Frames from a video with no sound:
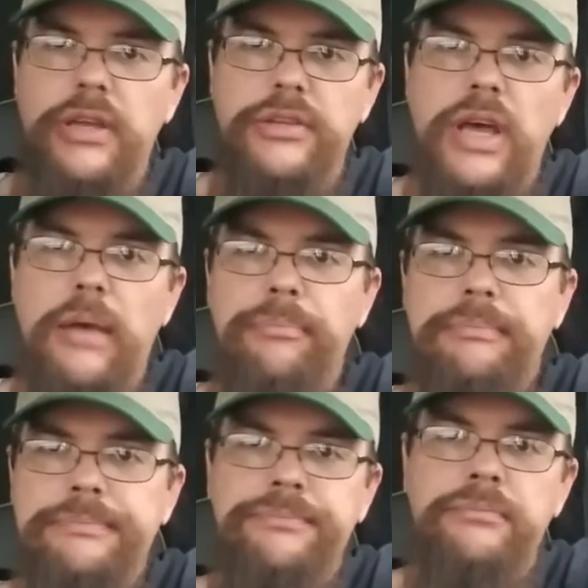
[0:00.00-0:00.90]
on the top
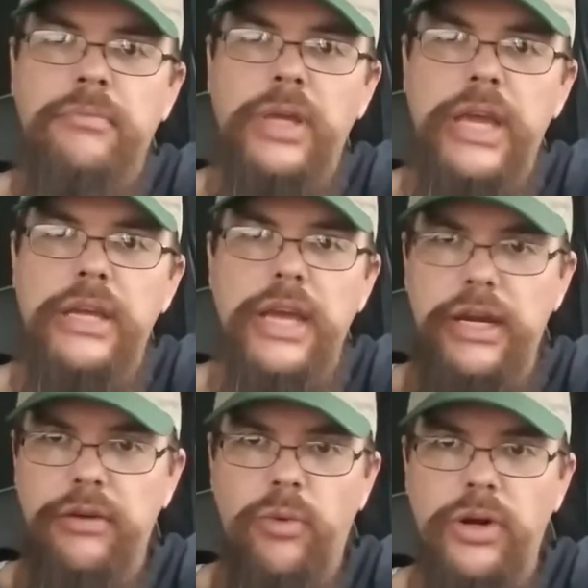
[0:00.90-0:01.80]
okay
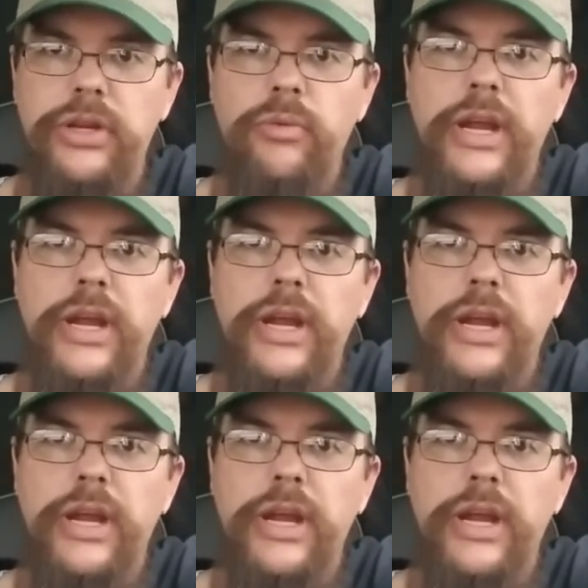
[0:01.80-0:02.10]
and then work your